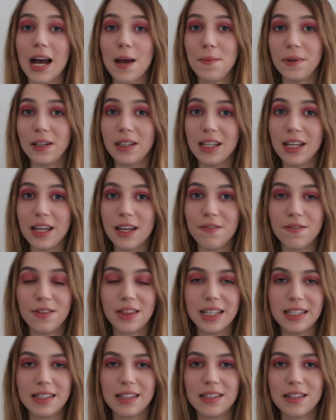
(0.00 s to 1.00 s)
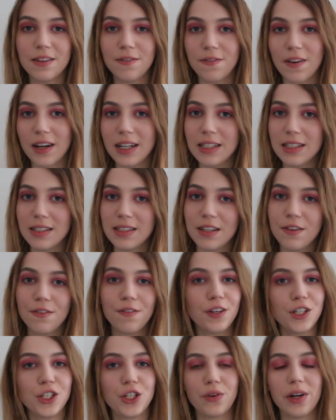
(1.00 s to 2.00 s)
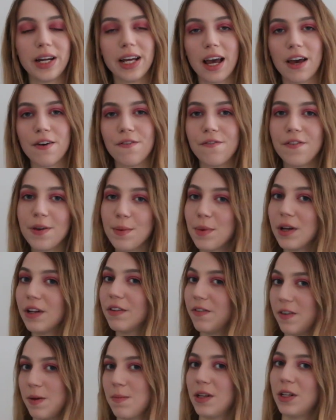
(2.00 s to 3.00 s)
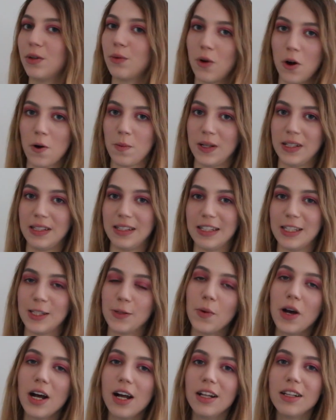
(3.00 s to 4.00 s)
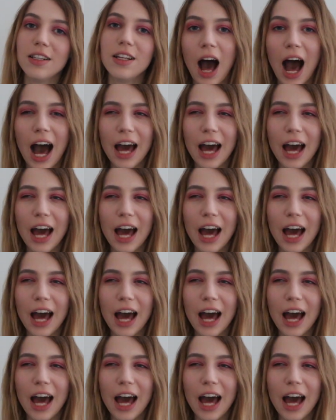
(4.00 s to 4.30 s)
I believe this is a fantasy featuring a female-female romance as well.